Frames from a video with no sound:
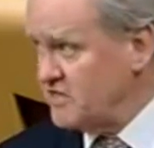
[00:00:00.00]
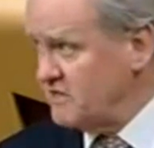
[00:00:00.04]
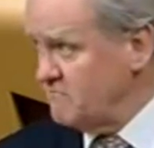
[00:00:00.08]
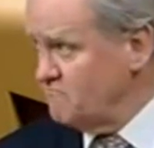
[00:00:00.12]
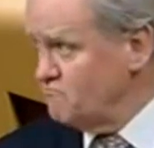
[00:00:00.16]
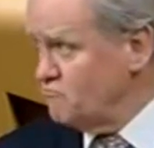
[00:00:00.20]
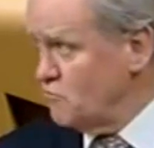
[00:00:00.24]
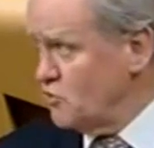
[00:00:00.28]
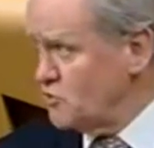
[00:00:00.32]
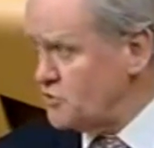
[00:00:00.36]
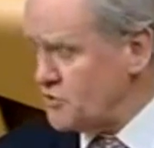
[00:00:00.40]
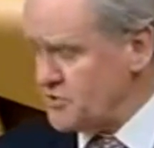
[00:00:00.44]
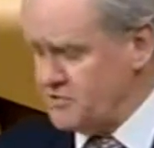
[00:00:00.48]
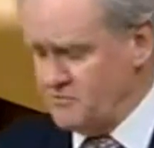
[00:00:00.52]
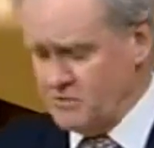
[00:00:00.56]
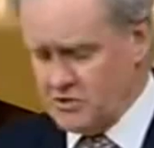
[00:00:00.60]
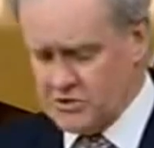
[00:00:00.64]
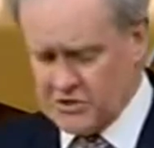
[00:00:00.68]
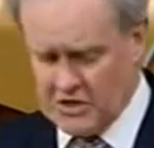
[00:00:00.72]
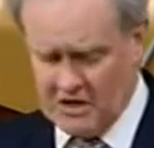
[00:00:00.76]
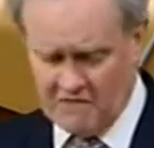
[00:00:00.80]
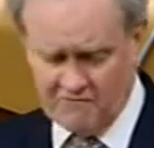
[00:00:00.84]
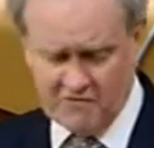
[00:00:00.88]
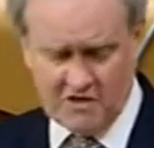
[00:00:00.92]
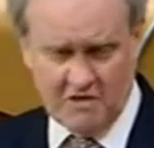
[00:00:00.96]
I think most of
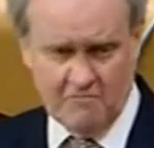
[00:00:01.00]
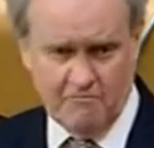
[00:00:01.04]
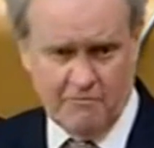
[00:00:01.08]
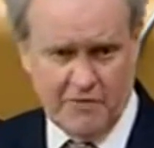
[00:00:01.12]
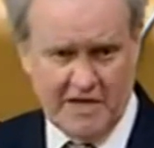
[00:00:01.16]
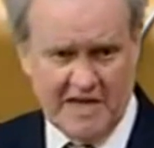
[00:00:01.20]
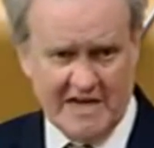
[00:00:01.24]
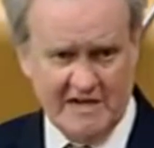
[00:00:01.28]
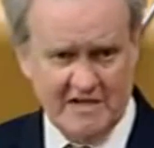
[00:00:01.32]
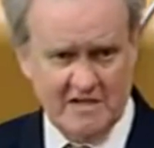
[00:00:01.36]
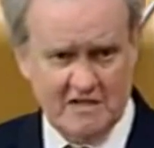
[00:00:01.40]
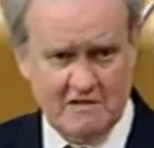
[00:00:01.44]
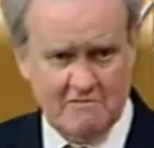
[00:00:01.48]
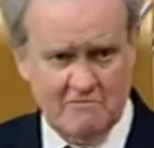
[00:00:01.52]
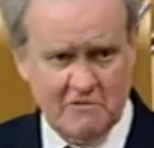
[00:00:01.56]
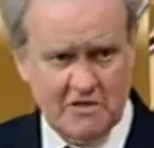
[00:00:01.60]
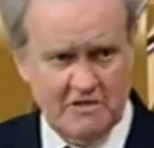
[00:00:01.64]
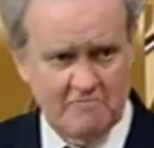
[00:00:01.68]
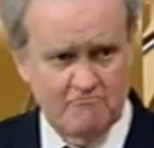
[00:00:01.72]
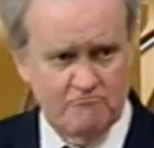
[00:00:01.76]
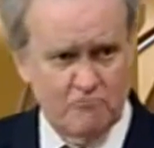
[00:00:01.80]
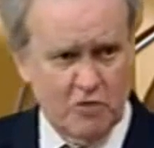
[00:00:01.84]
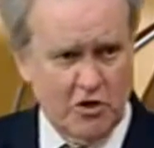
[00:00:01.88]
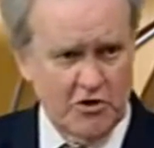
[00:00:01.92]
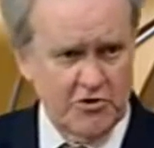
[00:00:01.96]
us have
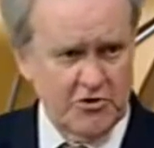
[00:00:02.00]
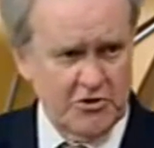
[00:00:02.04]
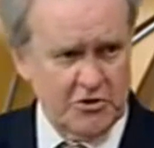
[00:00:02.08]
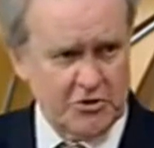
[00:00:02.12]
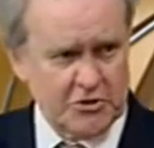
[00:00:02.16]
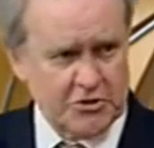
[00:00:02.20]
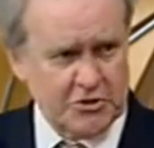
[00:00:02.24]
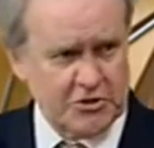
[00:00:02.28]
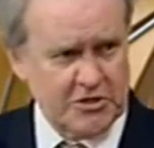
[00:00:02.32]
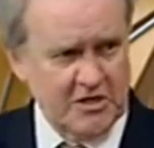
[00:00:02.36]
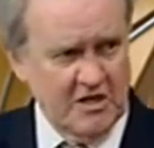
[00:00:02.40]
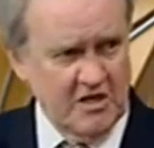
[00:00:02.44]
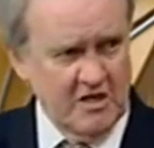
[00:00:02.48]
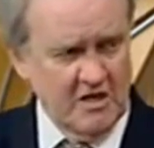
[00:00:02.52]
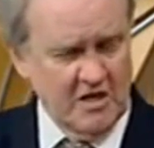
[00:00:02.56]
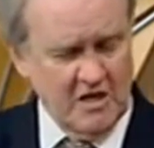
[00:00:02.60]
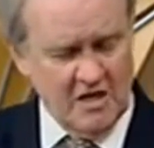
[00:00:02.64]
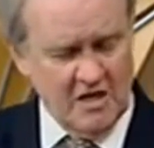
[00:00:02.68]
comparatively modest